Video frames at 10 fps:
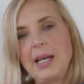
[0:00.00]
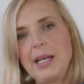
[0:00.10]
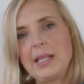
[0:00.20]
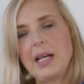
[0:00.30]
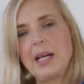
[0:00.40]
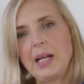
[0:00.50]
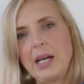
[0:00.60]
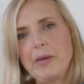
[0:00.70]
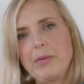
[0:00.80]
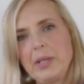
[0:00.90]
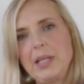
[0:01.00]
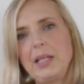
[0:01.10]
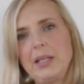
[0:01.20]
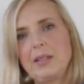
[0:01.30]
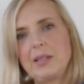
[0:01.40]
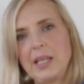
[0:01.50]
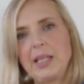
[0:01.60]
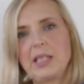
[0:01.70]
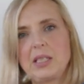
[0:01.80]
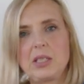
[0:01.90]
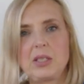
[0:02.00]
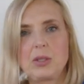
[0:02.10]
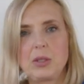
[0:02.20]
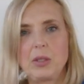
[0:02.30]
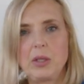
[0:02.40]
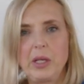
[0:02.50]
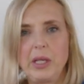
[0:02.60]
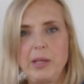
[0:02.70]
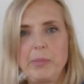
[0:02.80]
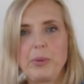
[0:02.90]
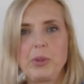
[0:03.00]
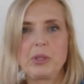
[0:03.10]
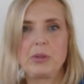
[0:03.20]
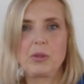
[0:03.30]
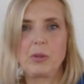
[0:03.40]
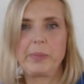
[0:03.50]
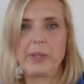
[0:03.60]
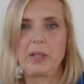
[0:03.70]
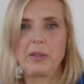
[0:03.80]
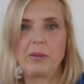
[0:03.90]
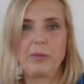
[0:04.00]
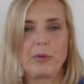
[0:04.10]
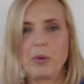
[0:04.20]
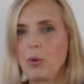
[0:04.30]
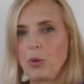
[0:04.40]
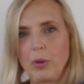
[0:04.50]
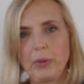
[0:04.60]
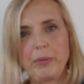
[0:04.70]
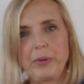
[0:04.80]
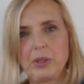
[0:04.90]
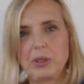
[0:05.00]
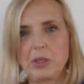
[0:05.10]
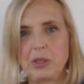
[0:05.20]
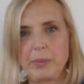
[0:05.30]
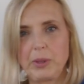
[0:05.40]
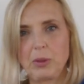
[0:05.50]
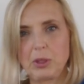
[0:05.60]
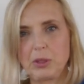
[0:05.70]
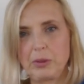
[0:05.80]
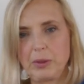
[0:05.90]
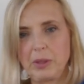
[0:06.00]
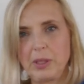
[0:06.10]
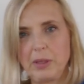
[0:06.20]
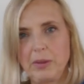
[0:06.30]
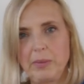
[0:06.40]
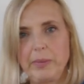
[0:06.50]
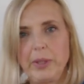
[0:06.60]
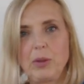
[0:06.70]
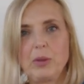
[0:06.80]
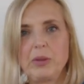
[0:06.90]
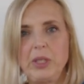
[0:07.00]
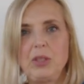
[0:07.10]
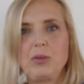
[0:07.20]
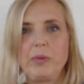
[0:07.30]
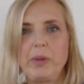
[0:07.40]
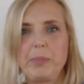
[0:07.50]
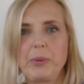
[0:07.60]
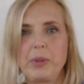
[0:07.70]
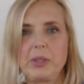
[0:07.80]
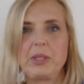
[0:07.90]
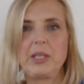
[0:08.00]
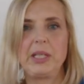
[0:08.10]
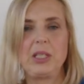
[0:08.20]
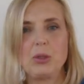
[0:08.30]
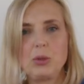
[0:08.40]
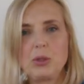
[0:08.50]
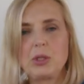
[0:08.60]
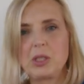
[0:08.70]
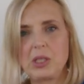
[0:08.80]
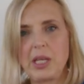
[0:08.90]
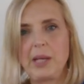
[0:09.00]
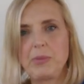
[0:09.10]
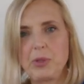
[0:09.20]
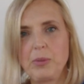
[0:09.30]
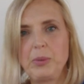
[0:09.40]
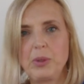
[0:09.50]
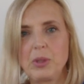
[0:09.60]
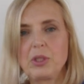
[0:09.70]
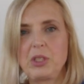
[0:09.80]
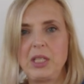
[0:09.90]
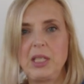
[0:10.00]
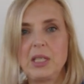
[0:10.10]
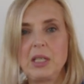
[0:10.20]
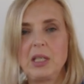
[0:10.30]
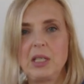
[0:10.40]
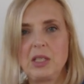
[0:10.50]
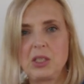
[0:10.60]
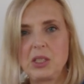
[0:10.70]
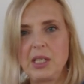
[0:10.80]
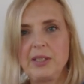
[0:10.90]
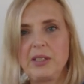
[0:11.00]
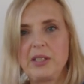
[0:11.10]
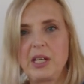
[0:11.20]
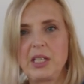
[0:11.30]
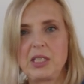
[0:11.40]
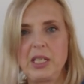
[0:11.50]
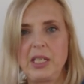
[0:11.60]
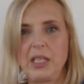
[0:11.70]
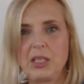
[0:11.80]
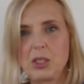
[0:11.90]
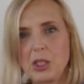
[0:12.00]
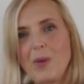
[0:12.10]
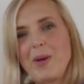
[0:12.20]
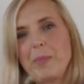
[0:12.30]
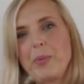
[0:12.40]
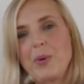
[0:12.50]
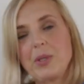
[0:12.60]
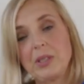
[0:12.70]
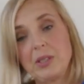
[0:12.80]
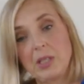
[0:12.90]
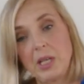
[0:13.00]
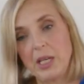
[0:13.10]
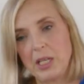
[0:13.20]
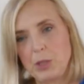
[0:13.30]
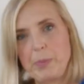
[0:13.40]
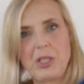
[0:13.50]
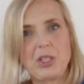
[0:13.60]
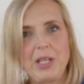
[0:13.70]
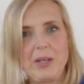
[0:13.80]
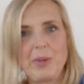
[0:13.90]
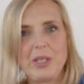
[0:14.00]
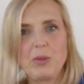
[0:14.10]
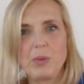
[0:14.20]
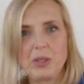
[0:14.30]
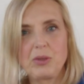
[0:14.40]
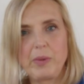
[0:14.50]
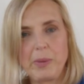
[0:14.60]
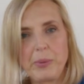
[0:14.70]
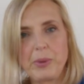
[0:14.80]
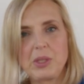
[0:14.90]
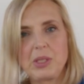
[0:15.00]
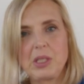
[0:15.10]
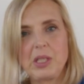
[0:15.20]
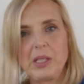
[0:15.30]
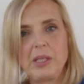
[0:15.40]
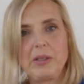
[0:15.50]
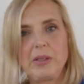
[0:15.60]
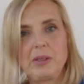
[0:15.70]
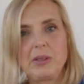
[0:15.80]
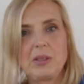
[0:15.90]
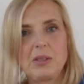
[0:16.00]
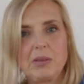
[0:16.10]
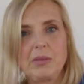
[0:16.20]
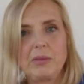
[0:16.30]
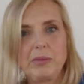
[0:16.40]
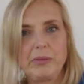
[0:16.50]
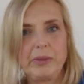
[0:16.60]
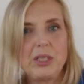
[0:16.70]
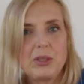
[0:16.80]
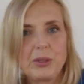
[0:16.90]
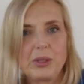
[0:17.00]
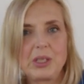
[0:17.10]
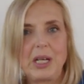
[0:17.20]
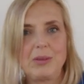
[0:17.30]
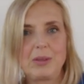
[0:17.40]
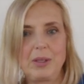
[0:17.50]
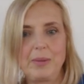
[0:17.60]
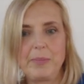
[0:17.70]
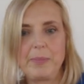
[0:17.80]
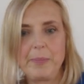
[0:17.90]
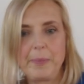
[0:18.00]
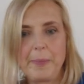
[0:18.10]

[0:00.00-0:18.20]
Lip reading: And I really think this is an important topic for all conferences because we all need to report and use the same terminology. Standardizing is so important, especially when you want to report a research outcome.